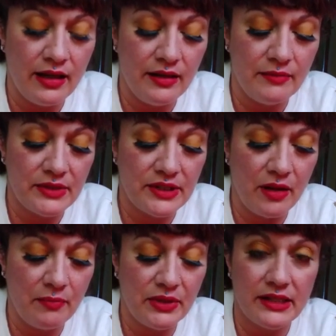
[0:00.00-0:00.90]
um,
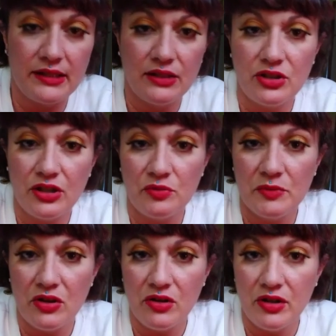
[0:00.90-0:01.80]
stop placing
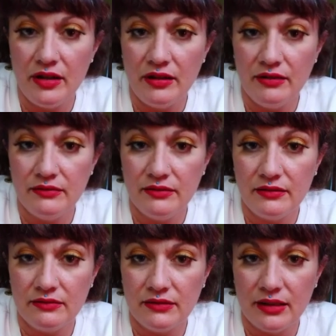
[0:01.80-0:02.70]
judgment on
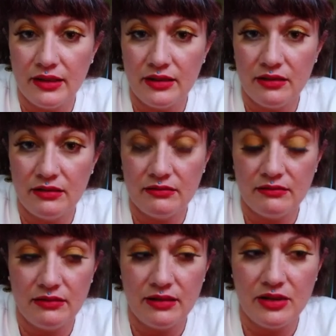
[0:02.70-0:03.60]
uh,
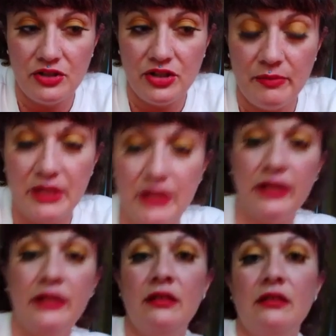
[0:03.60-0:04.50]
a
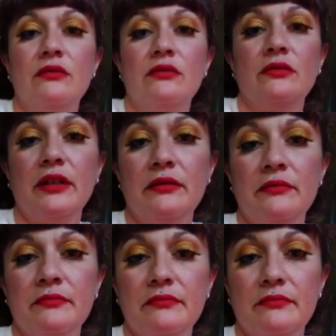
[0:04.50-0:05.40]
gemini hold on